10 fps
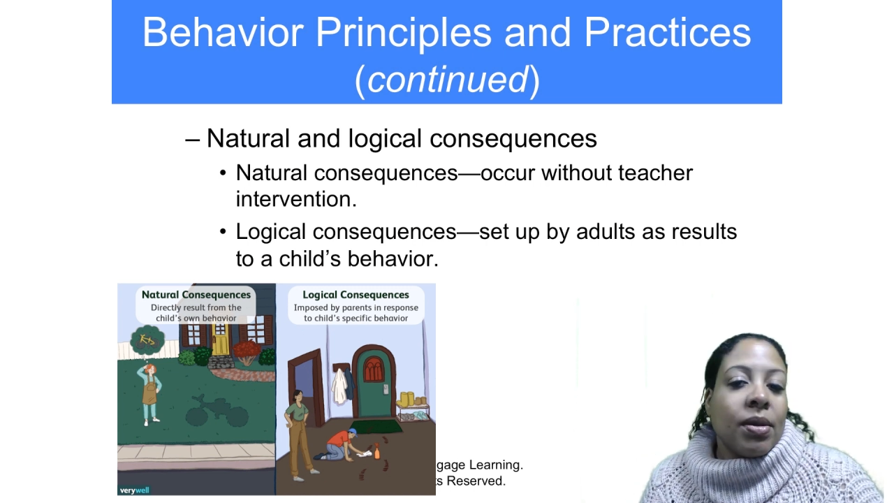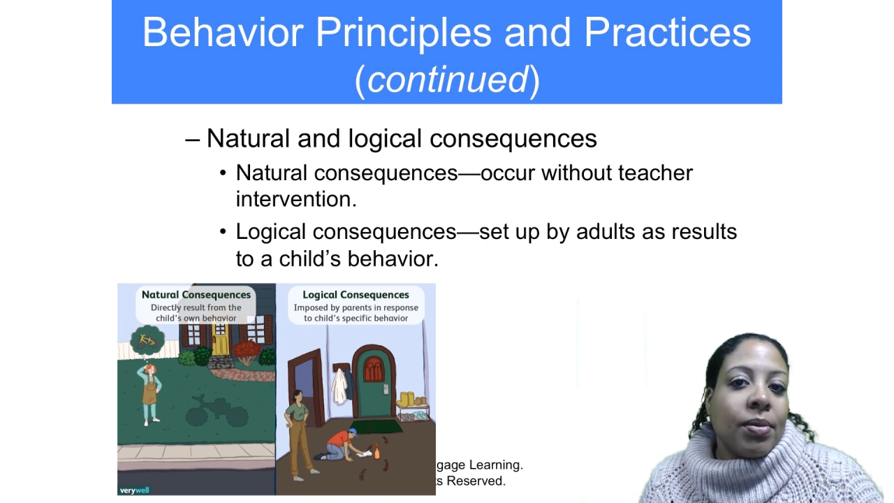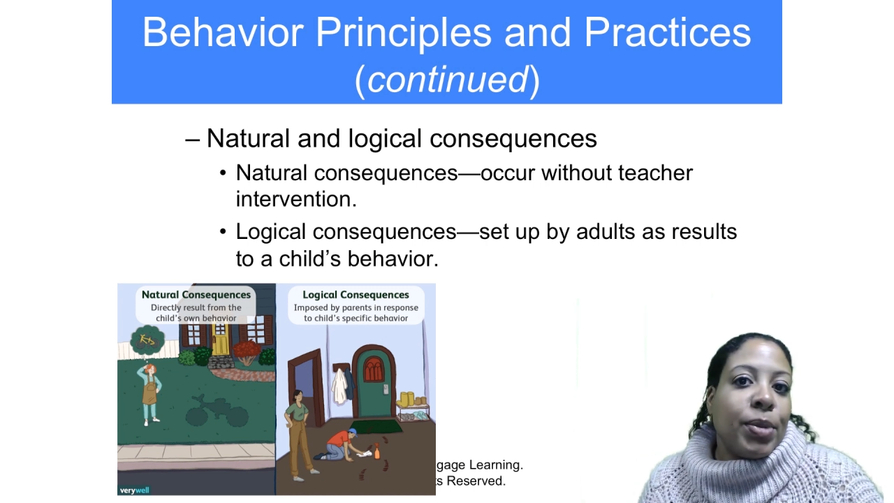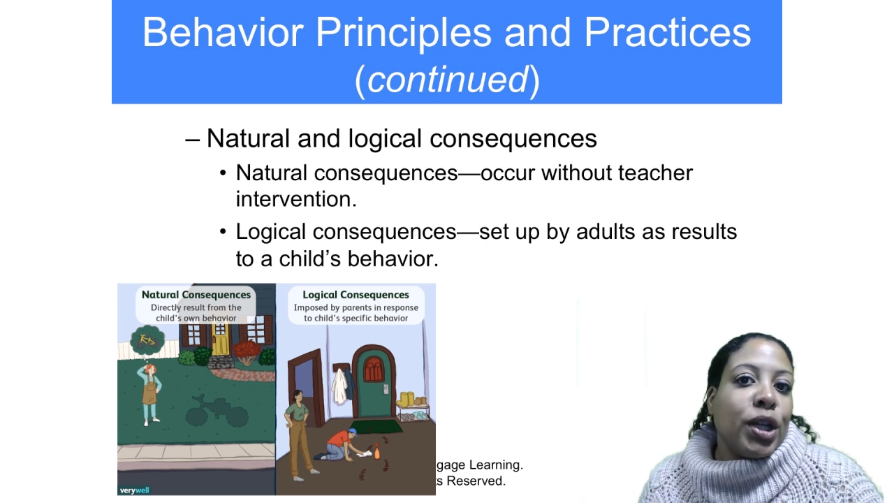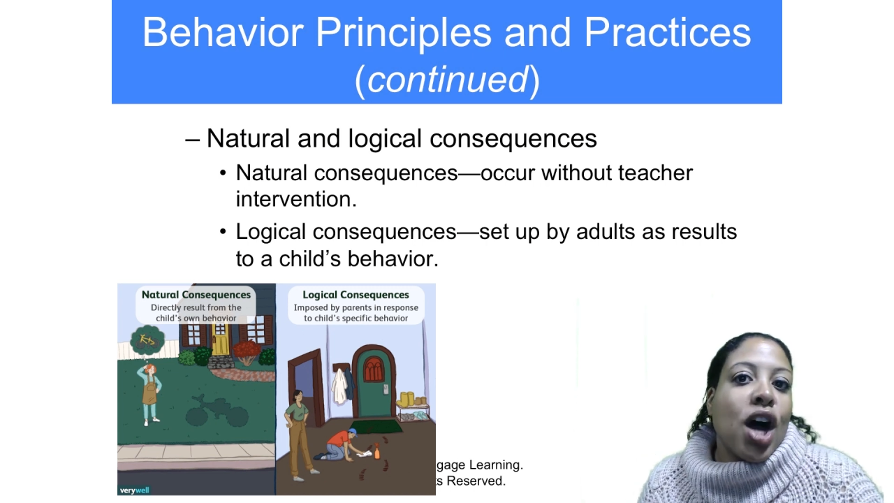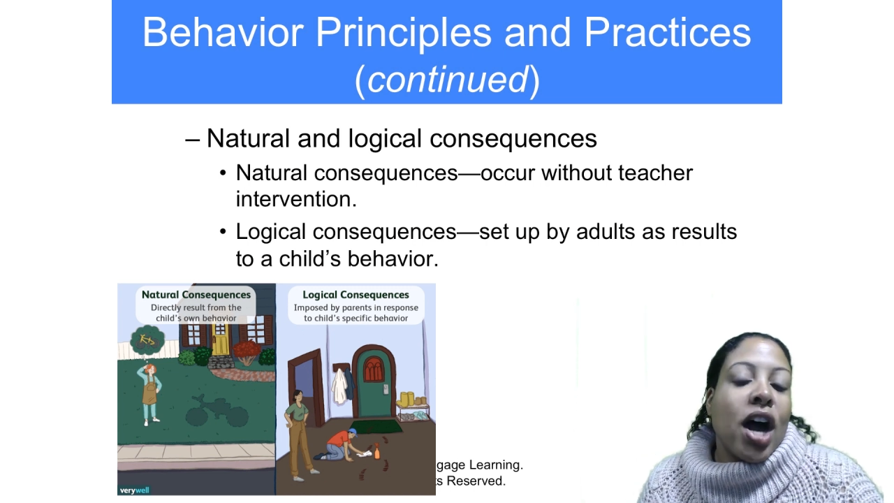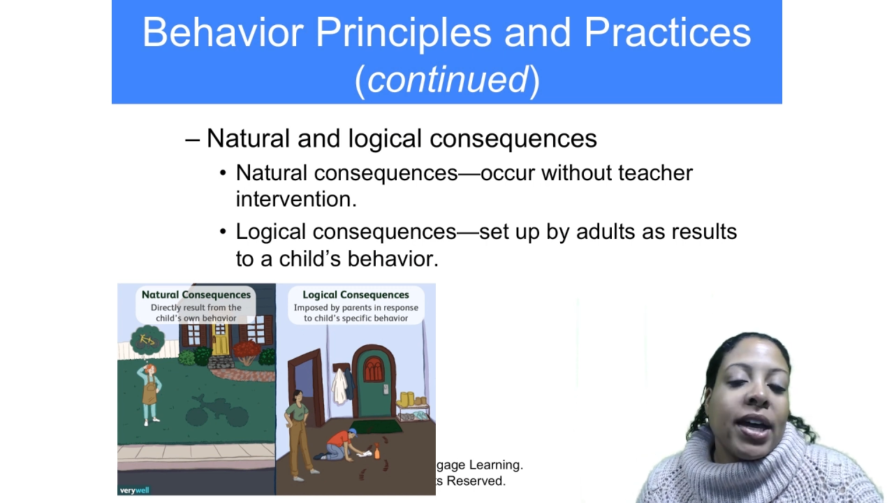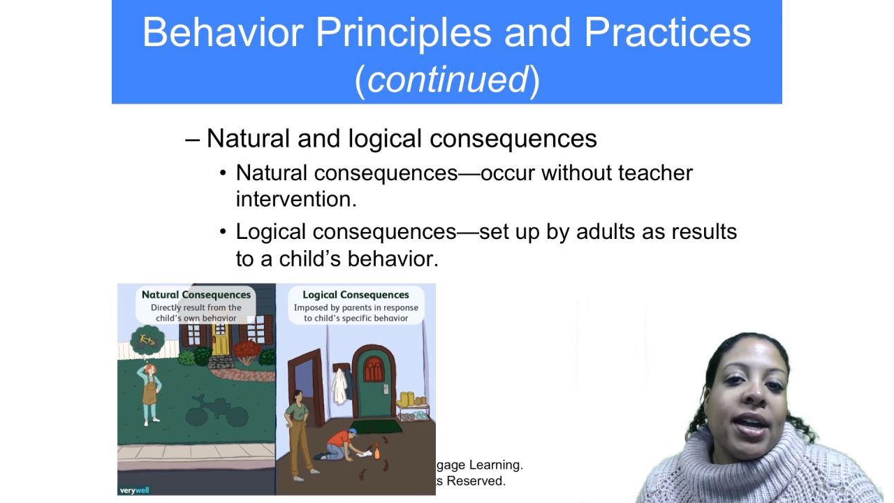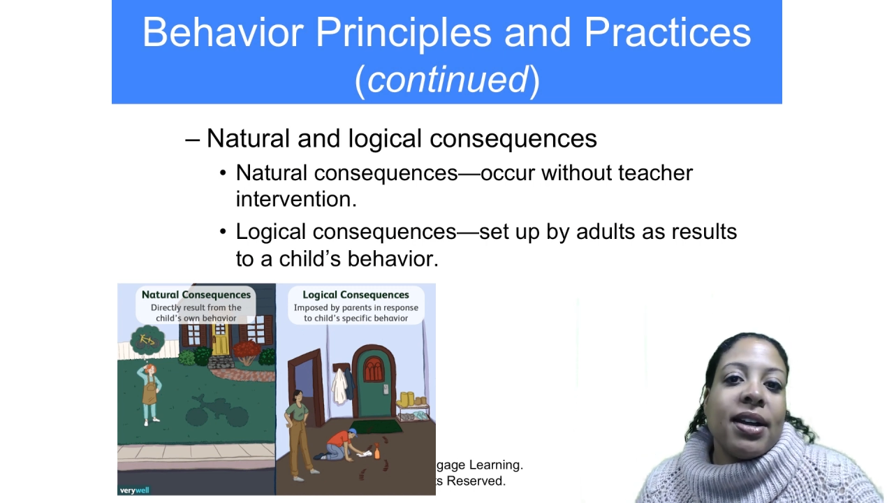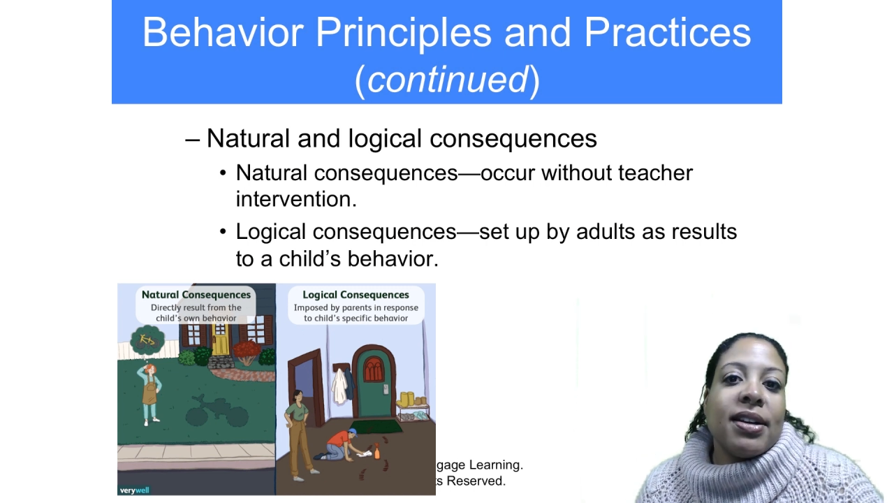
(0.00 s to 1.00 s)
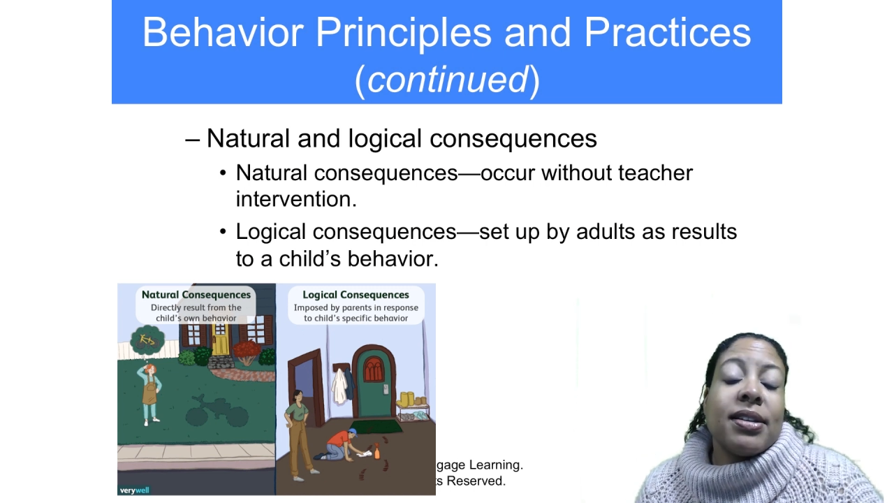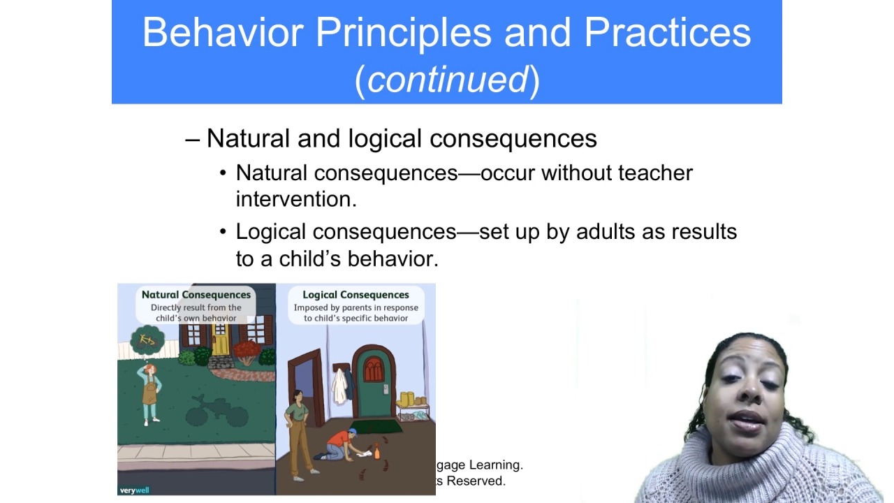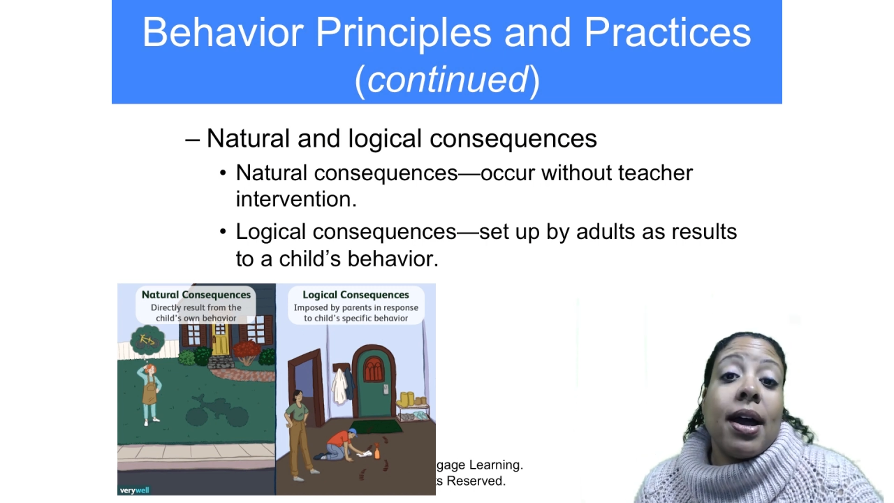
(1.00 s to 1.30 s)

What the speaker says: belongings